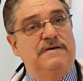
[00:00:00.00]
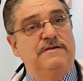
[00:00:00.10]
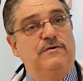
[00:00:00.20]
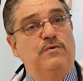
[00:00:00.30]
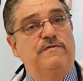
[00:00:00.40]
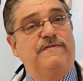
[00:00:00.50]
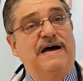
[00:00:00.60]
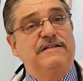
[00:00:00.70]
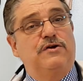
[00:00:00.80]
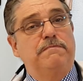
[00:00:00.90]
You will
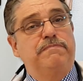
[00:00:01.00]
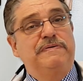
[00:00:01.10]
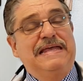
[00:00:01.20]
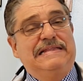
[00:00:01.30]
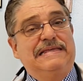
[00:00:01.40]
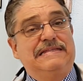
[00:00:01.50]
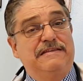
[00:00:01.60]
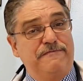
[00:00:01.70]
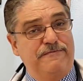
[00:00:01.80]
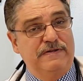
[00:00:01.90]
find completely
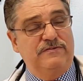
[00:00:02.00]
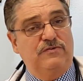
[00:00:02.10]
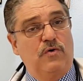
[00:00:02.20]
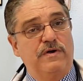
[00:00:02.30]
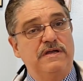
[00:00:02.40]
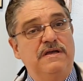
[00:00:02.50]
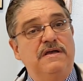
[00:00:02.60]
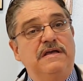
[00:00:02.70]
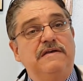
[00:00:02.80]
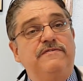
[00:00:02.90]
different story
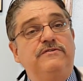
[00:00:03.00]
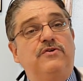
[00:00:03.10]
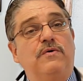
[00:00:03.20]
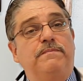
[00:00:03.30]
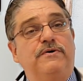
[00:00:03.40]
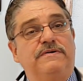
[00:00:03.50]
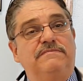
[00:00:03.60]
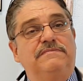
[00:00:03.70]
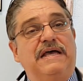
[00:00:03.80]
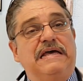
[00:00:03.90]
if you don't put
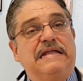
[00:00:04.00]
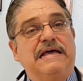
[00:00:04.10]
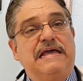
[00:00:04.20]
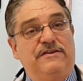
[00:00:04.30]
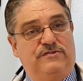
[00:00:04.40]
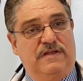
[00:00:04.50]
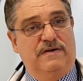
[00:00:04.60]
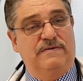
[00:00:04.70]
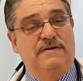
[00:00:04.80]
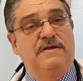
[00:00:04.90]
NIH
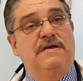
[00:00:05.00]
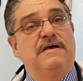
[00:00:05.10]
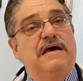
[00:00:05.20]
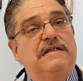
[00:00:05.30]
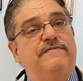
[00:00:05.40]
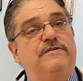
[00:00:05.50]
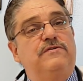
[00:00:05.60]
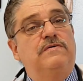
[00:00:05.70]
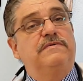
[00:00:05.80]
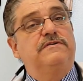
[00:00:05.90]
down. And if
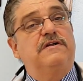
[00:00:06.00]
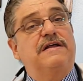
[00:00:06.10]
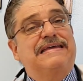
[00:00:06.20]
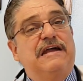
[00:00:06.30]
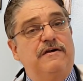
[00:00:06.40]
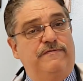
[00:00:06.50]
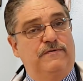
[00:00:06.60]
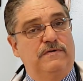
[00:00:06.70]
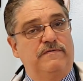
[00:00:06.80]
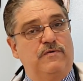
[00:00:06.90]
you're not
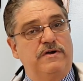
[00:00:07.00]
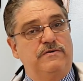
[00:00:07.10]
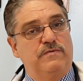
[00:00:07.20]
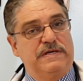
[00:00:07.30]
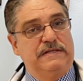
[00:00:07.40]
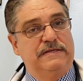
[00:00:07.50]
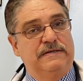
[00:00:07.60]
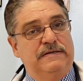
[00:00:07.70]
careful of where you read.